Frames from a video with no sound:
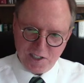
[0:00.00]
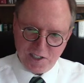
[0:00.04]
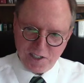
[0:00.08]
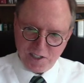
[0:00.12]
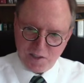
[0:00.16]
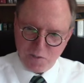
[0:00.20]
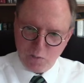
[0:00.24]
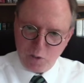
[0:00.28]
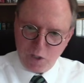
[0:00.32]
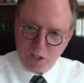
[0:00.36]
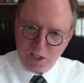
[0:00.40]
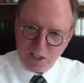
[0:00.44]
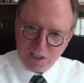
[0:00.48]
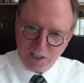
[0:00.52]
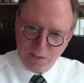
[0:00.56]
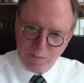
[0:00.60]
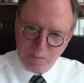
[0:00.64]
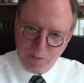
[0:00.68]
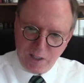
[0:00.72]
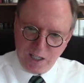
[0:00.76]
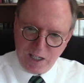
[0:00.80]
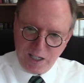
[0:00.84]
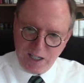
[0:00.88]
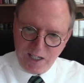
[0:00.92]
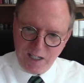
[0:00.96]
is walking
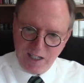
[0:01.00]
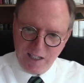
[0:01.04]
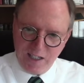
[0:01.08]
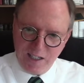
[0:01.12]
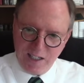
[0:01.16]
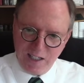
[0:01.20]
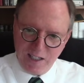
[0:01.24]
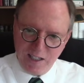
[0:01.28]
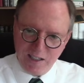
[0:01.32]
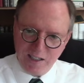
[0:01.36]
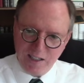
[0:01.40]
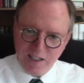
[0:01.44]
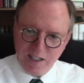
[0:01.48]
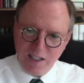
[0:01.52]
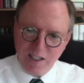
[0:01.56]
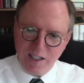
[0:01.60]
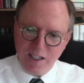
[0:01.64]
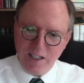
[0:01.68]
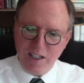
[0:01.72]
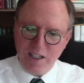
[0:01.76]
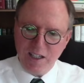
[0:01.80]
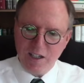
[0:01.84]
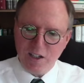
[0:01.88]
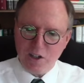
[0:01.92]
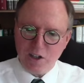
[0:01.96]
by, and
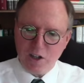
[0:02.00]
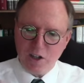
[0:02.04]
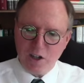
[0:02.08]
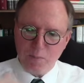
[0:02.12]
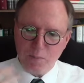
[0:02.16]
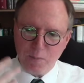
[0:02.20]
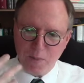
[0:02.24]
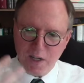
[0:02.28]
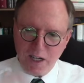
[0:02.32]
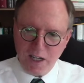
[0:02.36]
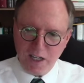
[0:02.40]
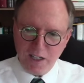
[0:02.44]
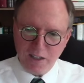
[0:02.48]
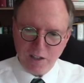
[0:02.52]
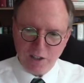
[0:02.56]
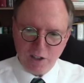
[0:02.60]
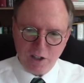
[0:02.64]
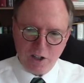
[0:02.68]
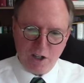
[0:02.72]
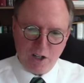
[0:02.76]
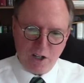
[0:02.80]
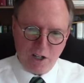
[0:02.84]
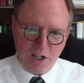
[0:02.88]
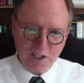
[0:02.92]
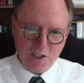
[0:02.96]
in her mind, her
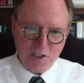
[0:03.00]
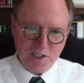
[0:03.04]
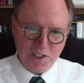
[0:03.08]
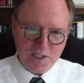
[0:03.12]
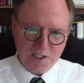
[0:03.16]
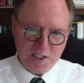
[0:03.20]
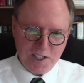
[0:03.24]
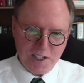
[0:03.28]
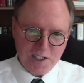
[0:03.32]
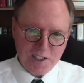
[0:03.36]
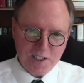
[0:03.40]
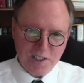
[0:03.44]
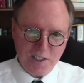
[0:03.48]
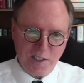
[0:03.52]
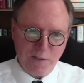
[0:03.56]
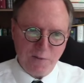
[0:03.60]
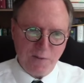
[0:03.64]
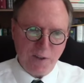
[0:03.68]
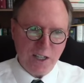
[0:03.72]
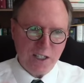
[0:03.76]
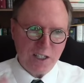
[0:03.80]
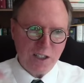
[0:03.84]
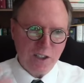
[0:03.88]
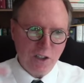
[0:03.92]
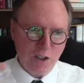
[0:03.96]
heart, she says, if
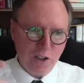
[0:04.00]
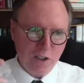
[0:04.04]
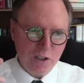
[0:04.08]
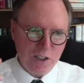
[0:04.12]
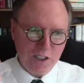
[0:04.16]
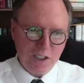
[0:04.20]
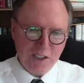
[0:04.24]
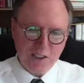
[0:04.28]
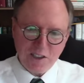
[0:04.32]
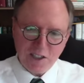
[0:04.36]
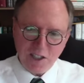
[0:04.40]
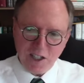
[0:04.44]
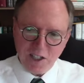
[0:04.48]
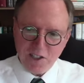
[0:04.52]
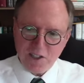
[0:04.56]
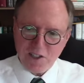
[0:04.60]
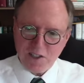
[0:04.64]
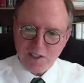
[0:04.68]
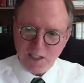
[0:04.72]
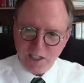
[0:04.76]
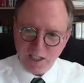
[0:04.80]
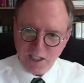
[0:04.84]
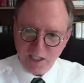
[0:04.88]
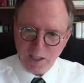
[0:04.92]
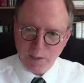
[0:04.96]
I can only touch
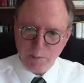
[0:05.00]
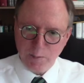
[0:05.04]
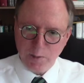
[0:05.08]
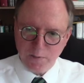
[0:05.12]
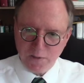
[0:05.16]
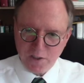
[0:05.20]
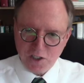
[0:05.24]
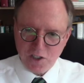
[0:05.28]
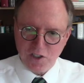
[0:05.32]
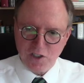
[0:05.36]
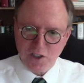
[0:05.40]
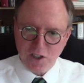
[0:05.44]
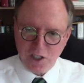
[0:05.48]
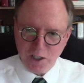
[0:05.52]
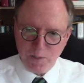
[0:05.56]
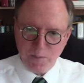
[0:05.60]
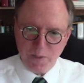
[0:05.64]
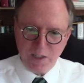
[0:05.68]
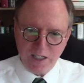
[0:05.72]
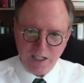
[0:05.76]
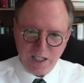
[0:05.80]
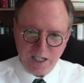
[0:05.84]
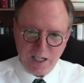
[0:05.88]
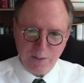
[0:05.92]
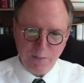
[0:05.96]
the hem of His
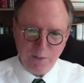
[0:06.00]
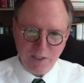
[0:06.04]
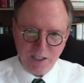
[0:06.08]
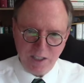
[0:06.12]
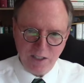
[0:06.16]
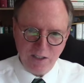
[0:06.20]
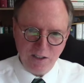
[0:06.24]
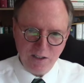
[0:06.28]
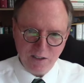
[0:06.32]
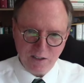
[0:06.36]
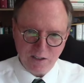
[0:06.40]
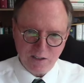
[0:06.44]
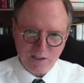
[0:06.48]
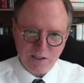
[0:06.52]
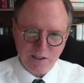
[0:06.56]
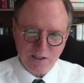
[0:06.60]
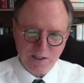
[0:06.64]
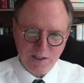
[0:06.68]
garment, I'll be healed.